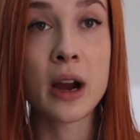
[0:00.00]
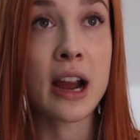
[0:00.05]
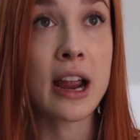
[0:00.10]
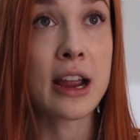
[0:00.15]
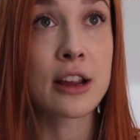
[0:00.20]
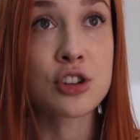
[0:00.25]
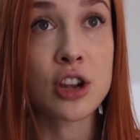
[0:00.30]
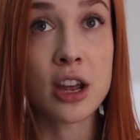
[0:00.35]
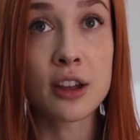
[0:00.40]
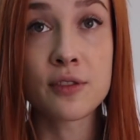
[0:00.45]

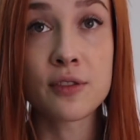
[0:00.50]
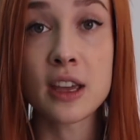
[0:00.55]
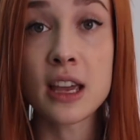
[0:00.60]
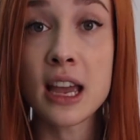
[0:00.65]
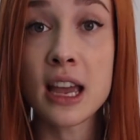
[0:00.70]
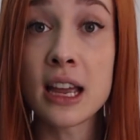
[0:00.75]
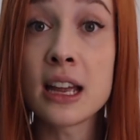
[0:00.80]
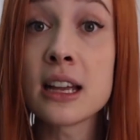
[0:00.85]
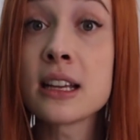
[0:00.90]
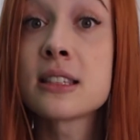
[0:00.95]

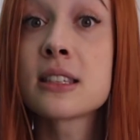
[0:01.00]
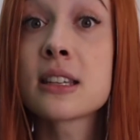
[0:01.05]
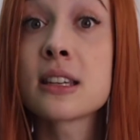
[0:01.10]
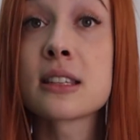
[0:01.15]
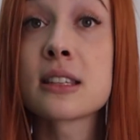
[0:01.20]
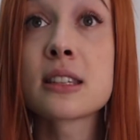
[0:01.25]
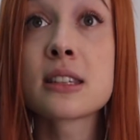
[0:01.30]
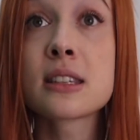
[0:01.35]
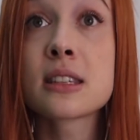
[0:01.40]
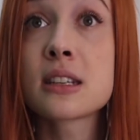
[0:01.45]
HIV/AIDS
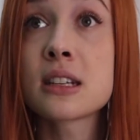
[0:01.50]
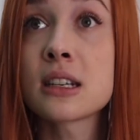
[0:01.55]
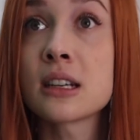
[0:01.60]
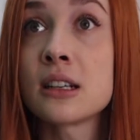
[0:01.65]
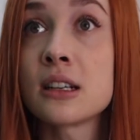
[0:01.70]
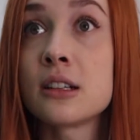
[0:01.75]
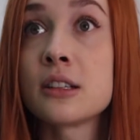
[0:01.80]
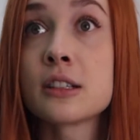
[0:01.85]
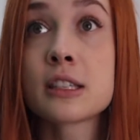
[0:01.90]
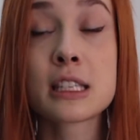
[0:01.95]
is
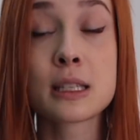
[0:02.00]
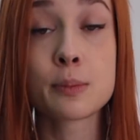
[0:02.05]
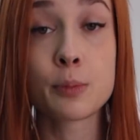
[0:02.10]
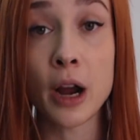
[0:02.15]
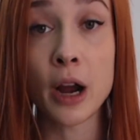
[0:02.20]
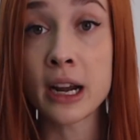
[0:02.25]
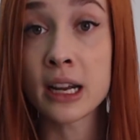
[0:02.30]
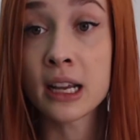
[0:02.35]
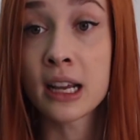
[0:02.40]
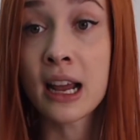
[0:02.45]
still
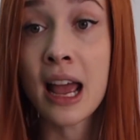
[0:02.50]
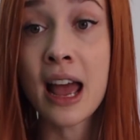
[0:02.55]
spreading